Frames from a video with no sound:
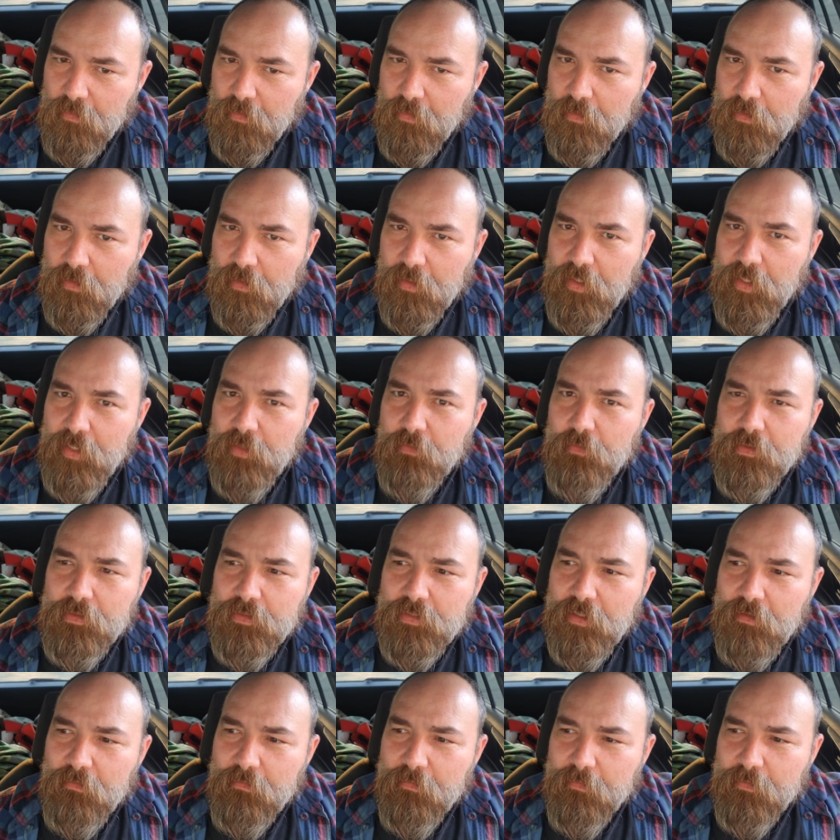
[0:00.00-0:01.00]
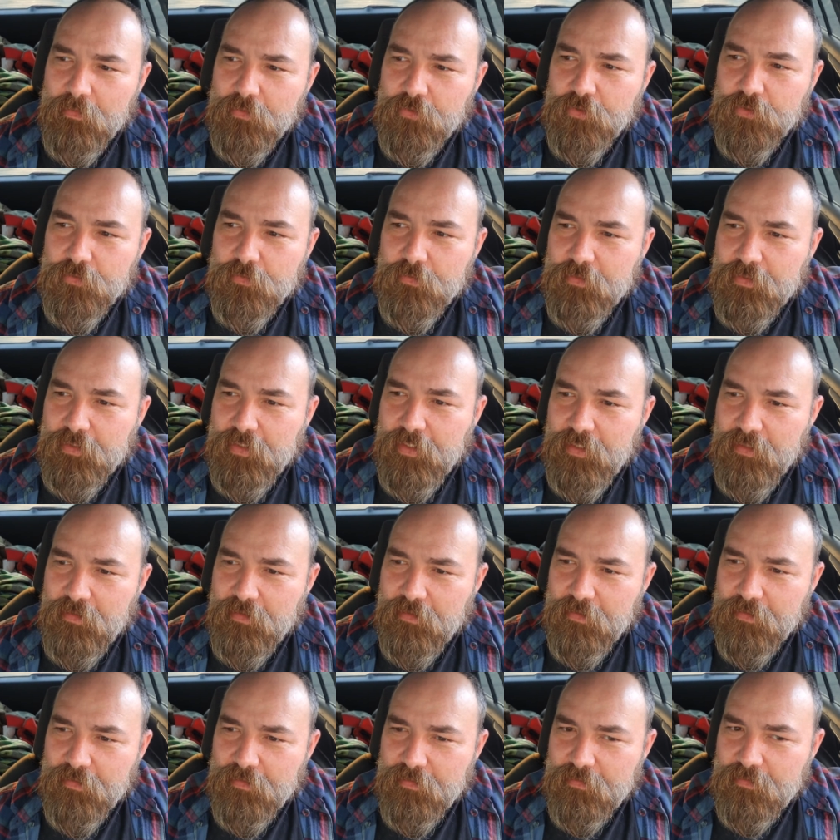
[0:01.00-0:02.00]
Can anyone tell me what Juneteenth
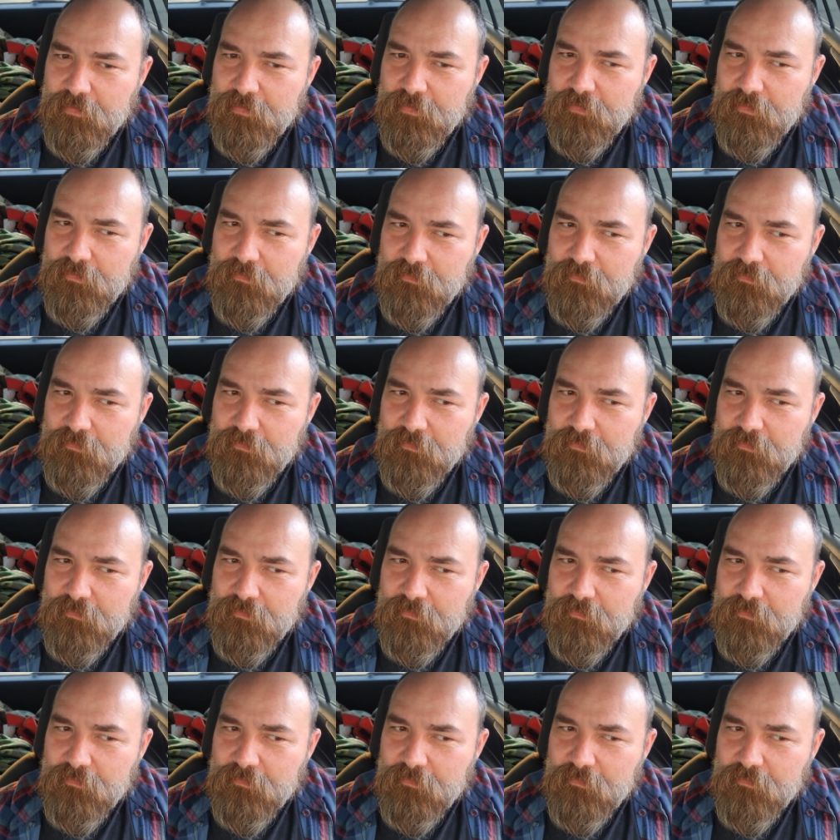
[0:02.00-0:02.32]
is?